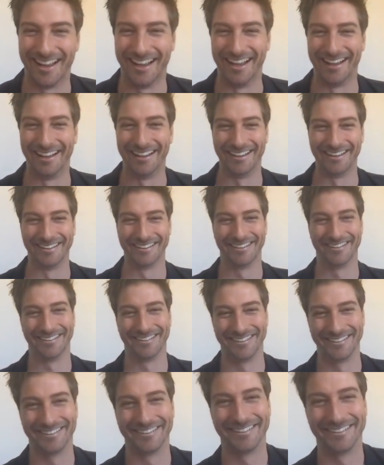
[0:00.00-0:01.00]
You'd push one
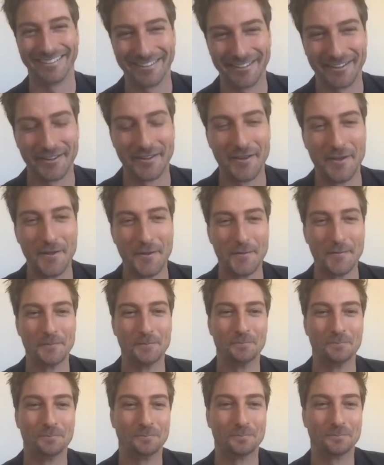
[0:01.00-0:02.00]
of those guys off a horse.
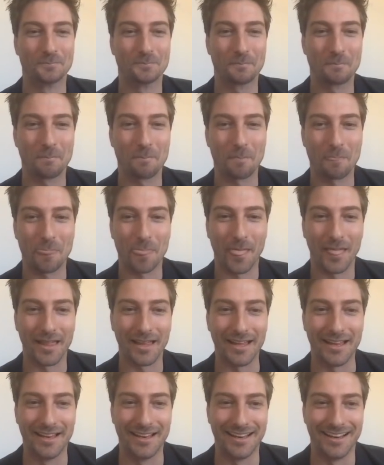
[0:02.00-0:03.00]
Be honest.
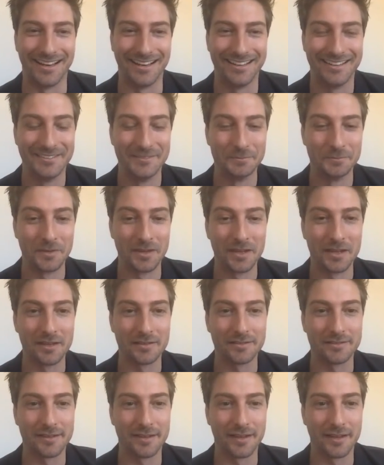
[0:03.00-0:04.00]
Be honest. You'd push
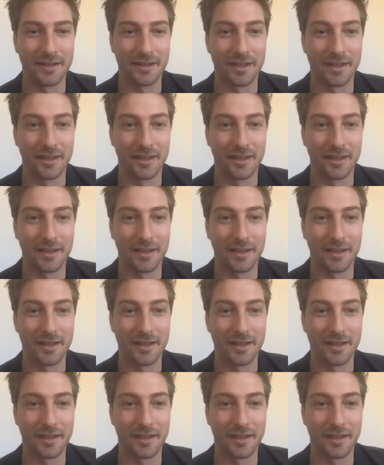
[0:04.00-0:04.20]
one of them.